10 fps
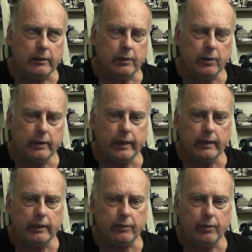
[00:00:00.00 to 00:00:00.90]
You're
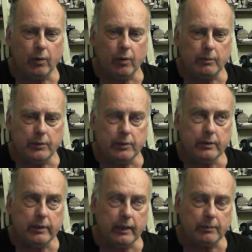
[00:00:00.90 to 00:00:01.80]
getting the forms, you
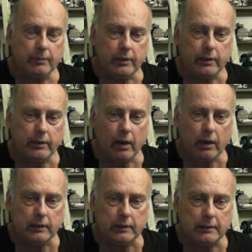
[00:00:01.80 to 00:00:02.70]
take them to the
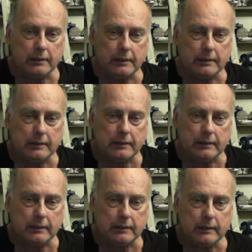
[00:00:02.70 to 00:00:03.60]
doctor,
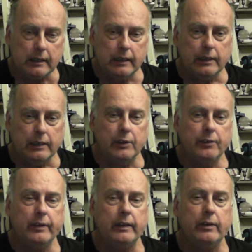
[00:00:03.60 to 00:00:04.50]
and you
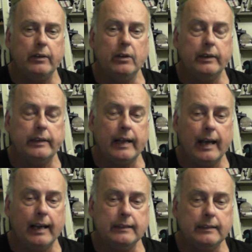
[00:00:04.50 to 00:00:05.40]
fill out all the
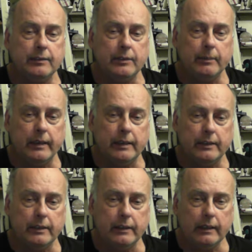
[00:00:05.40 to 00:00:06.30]
tax
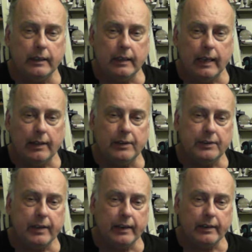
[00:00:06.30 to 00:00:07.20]
information and then
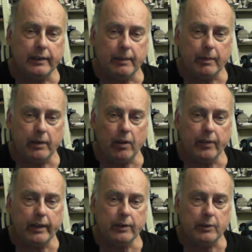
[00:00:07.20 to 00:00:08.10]
send it to them, and all
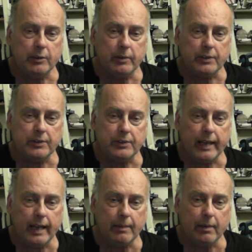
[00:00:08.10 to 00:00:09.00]
they do is put a
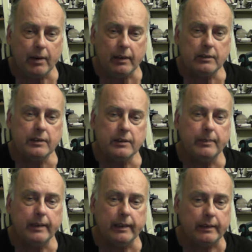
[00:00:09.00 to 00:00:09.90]
stamp on it and
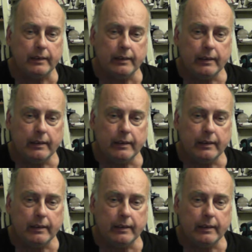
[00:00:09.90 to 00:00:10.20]
submit it